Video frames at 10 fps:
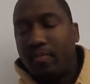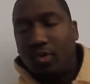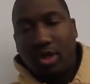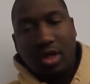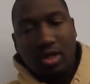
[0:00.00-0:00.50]

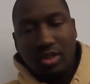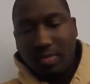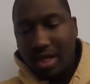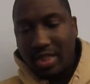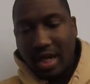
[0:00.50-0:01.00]
What colors
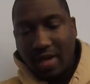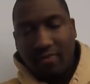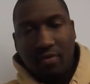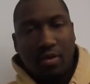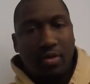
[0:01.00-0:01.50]
am I tying
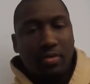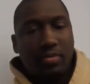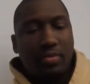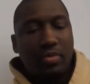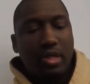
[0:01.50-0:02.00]
for
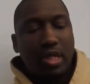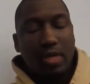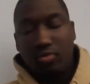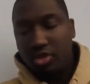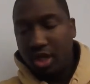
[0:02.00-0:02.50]
the
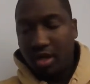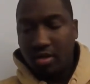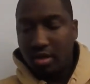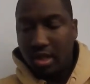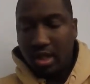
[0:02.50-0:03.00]
emerald
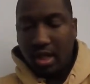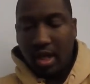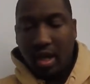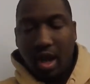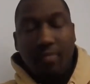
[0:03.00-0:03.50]
shiners?
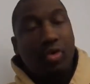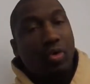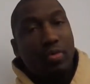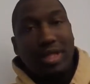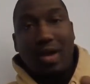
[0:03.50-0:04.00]
I'm
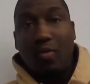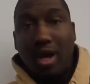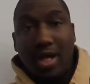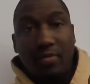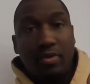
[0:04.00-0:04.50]
going with that
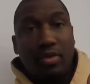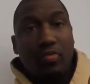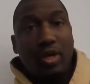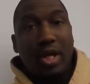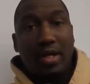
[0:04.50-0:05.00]
white with the
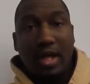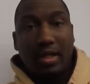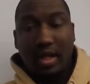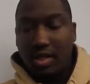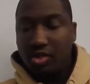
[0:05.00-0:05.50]
red
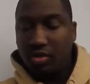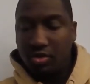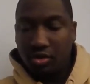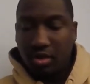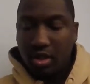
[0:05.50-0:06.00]
neck that I
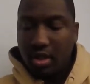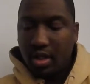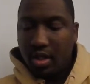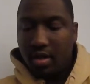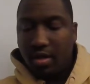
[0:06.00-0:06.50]
showed you.
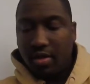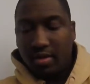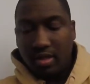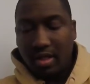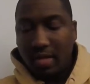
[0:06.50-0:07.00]
Another
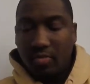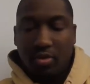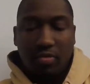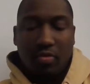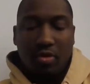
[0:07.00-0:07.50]
thing I'm
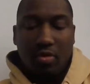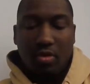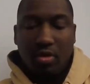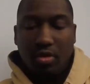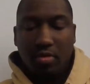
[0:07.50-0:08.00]
going to throw,
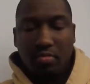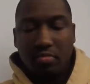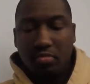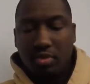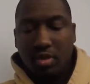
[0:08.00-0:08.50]

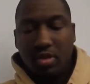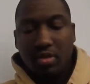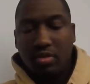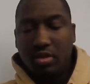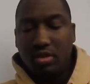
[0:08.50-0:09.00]

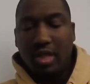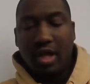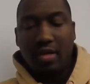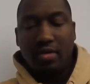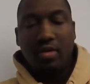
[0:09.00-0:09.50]
this guy.